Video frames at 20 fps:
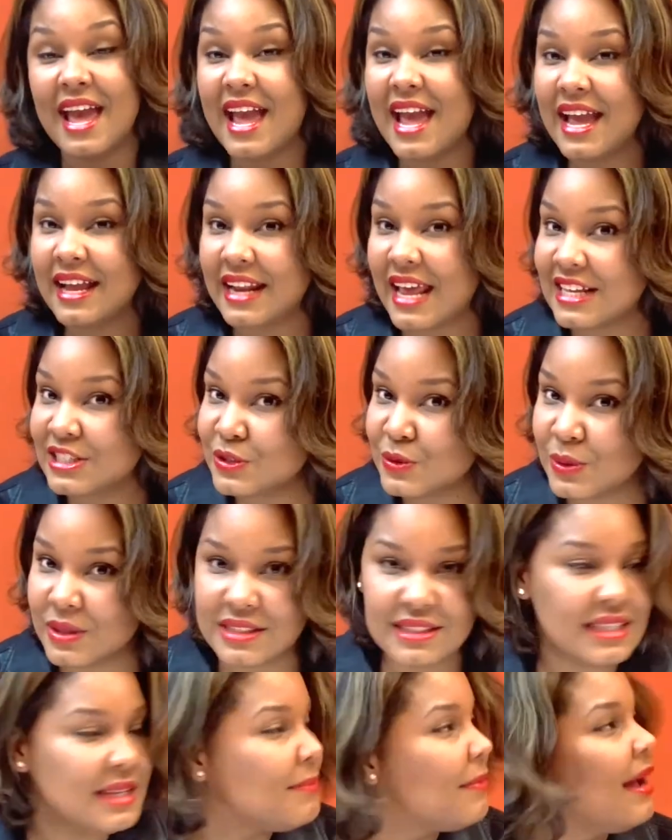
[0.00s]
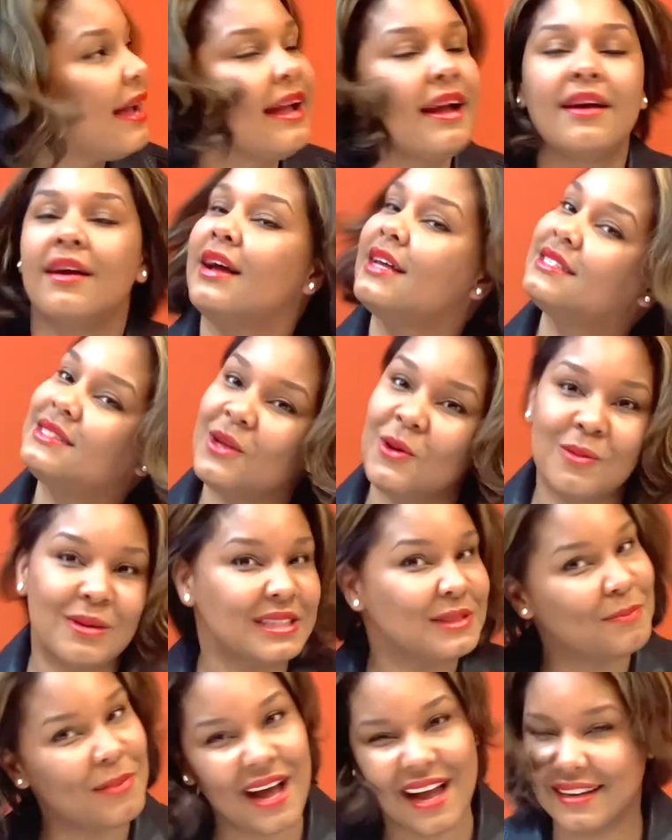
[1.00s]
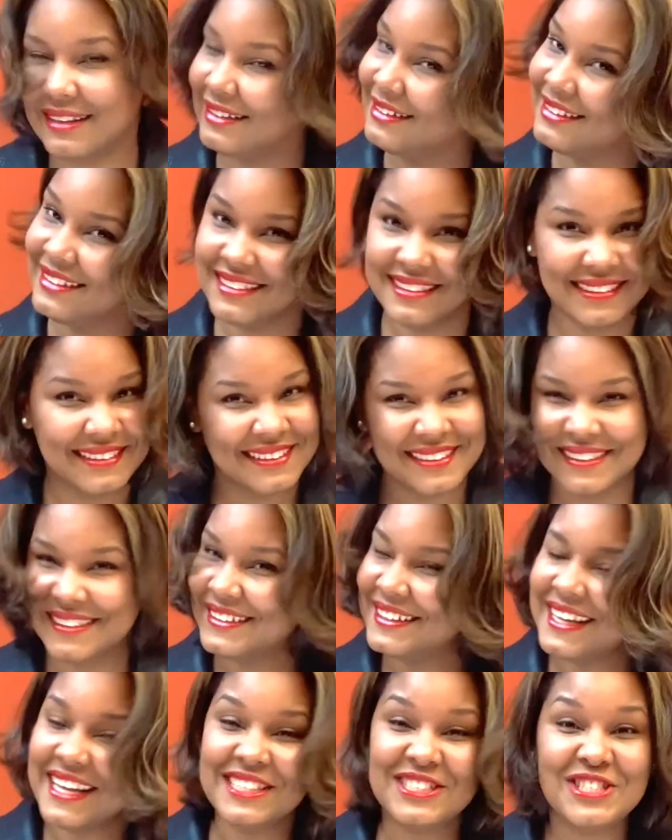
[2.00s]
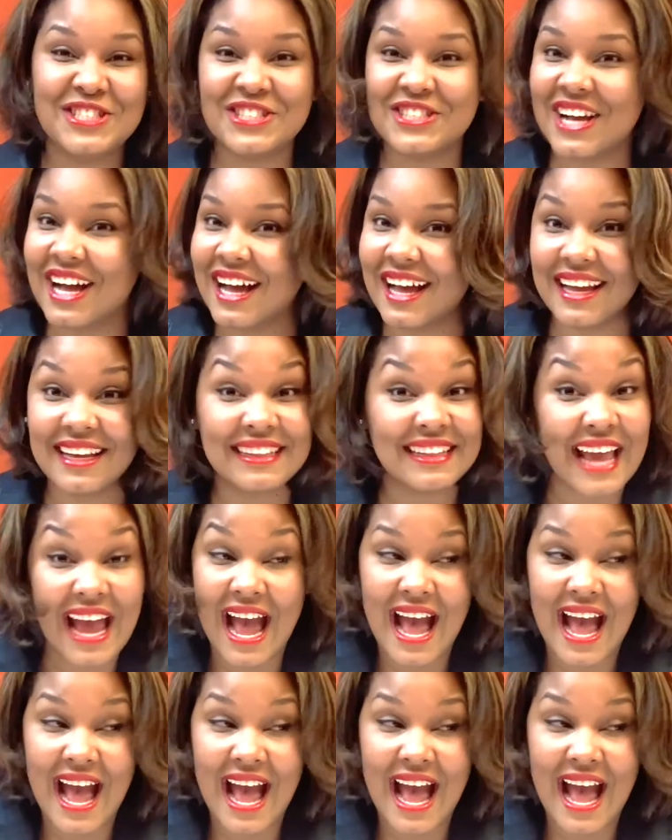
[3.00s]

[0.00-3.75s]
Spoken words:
and as you can see, my hair has so much body and shine.